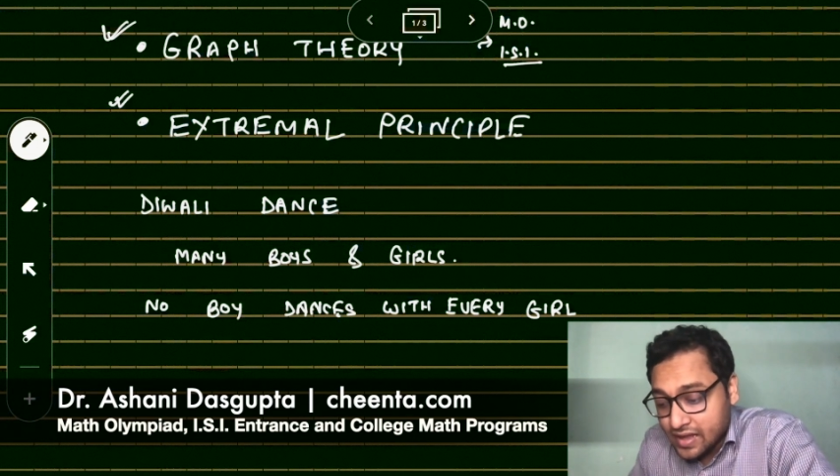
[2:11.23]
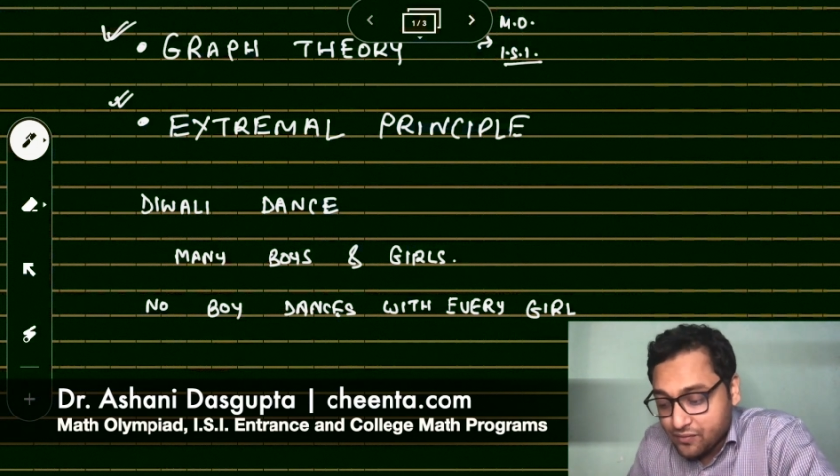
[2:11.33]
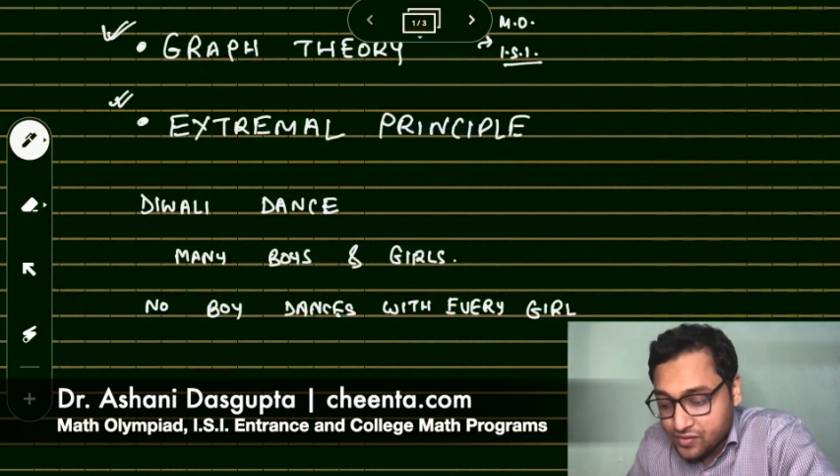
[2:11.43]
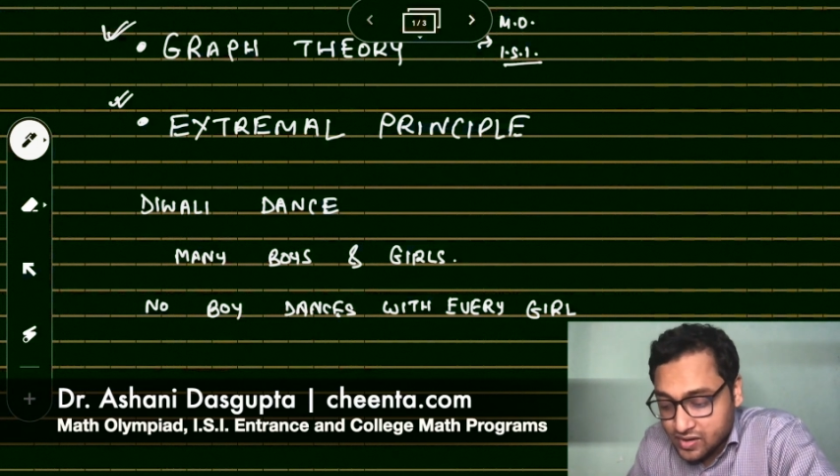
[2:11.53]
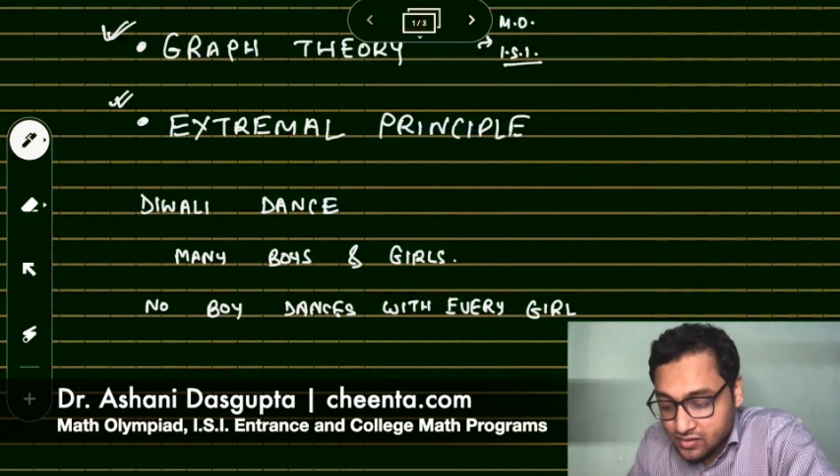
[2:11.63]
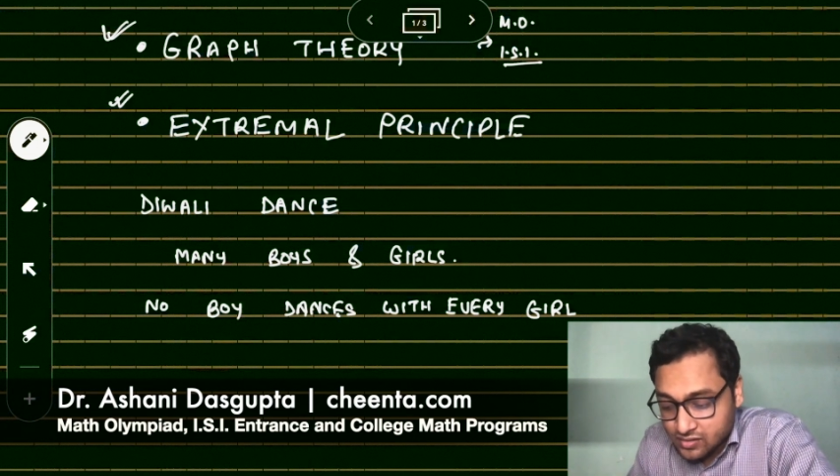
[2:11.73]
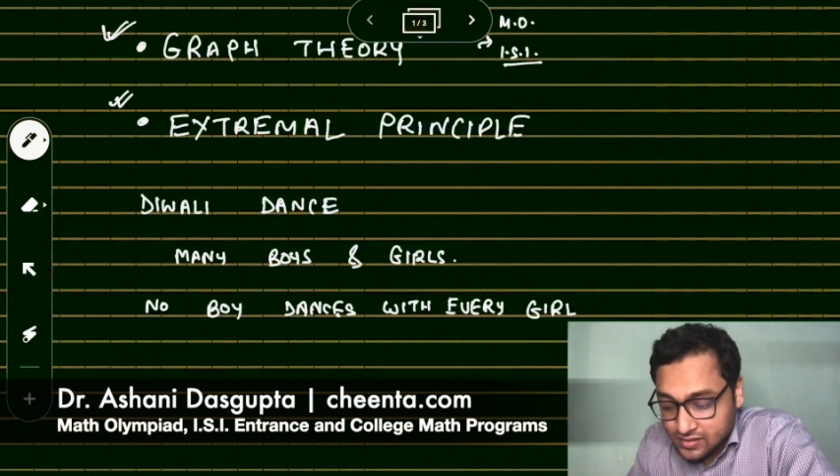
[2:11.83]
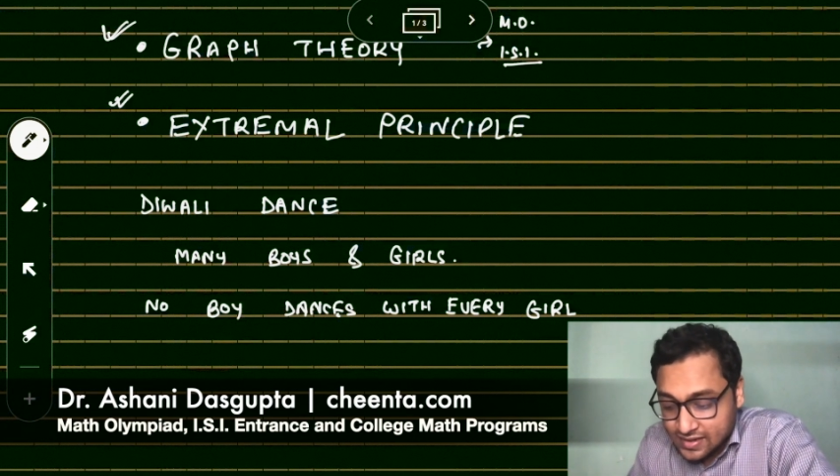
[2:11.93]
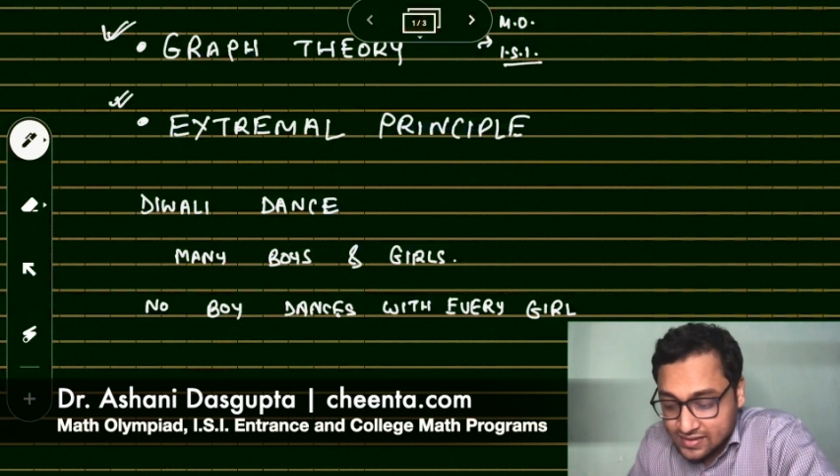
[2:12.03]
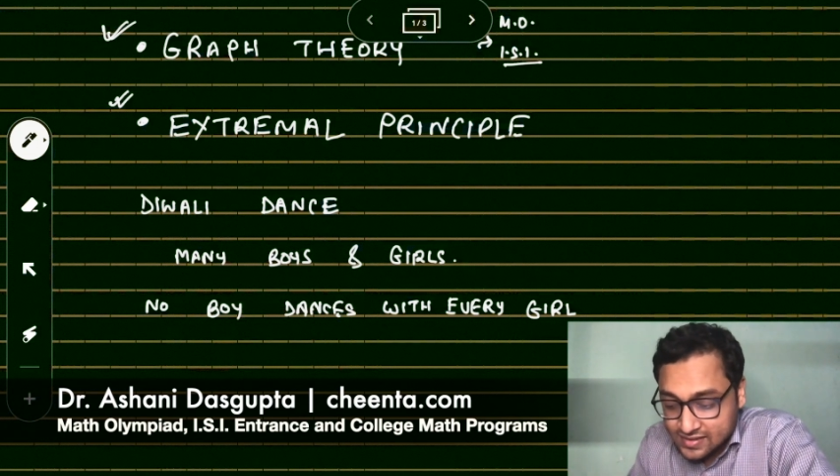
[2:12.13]
every girl,
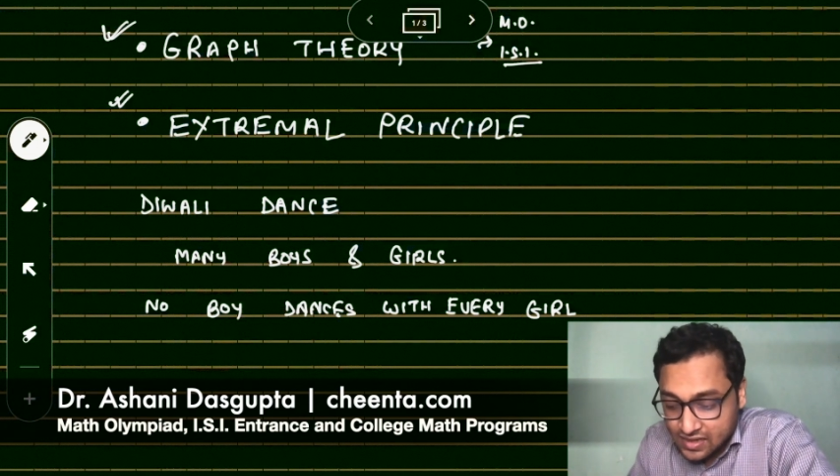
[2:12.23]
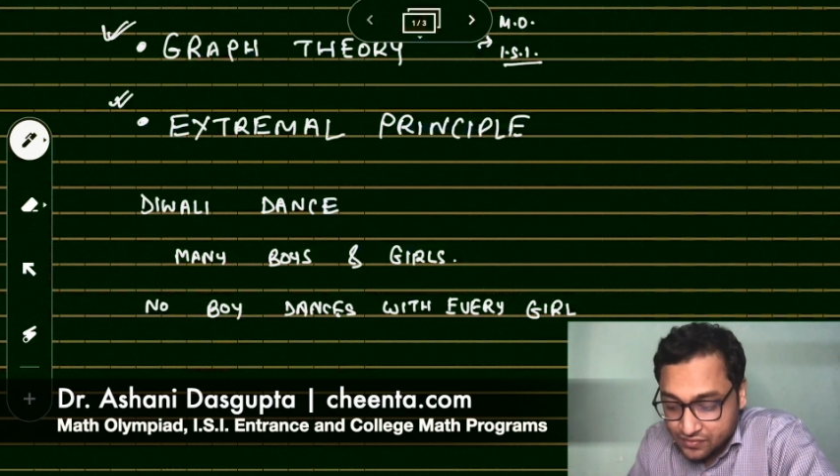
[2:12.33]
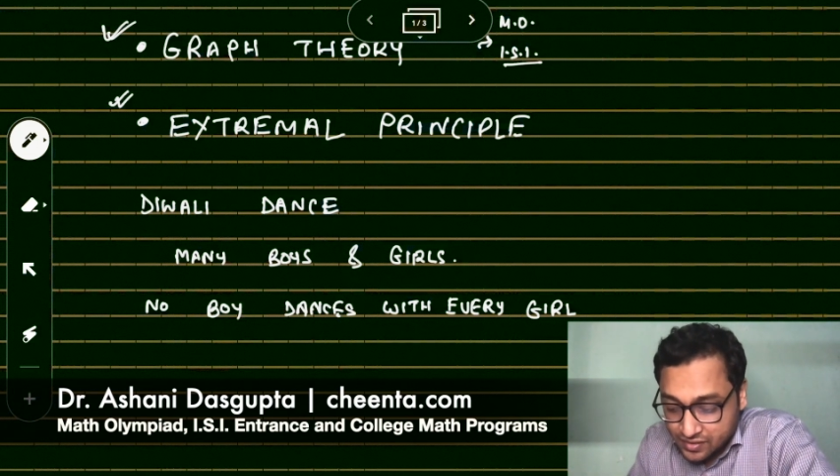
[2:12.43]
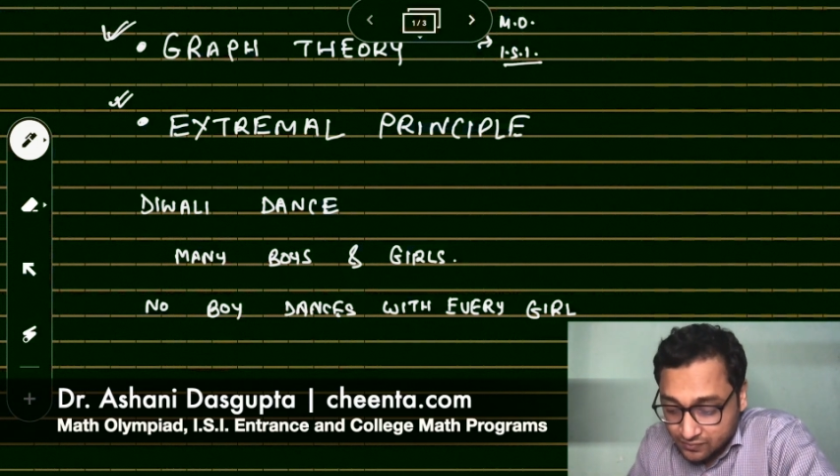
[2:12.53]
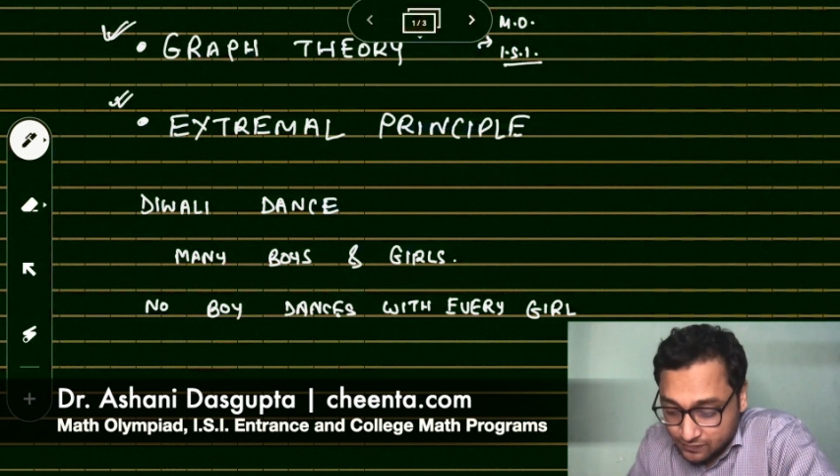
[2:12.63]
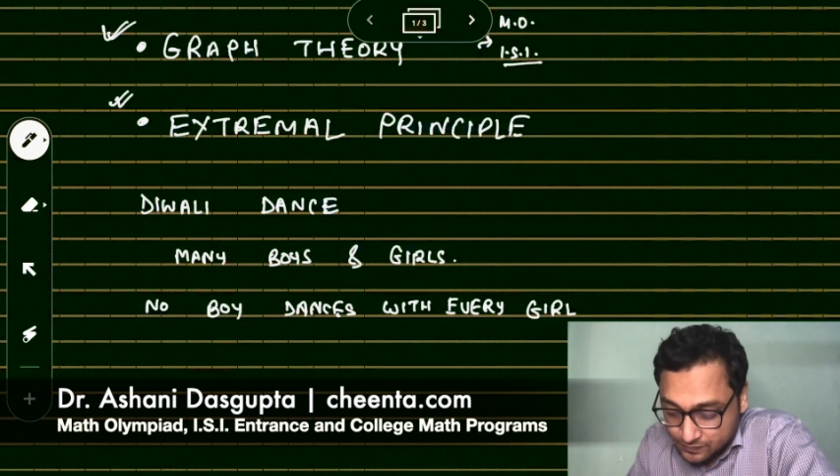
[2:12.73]
that is given.